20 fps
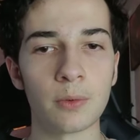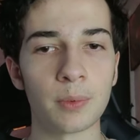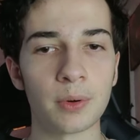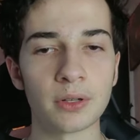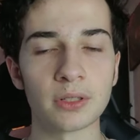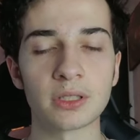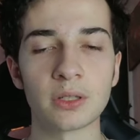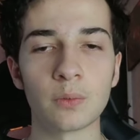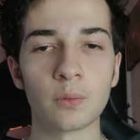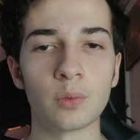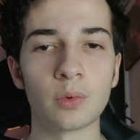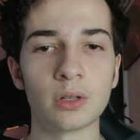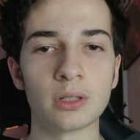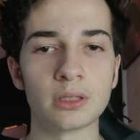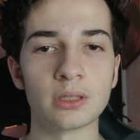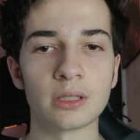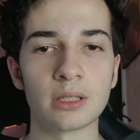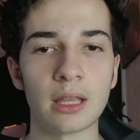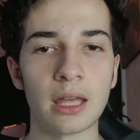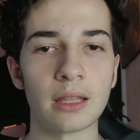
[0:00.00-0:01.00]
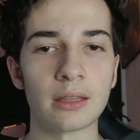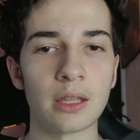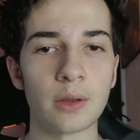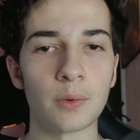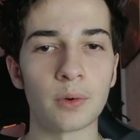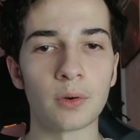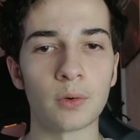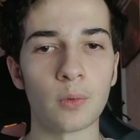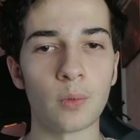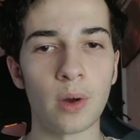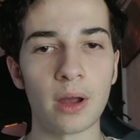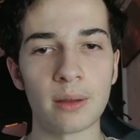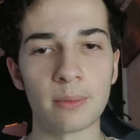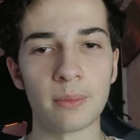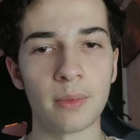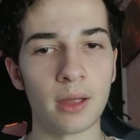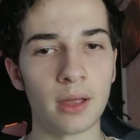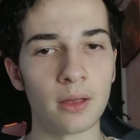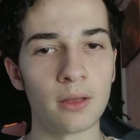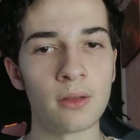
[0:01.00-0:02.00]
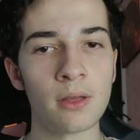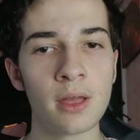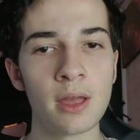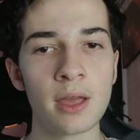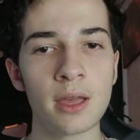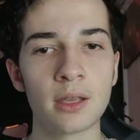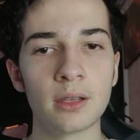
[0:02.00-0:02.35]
person was that they were a white male.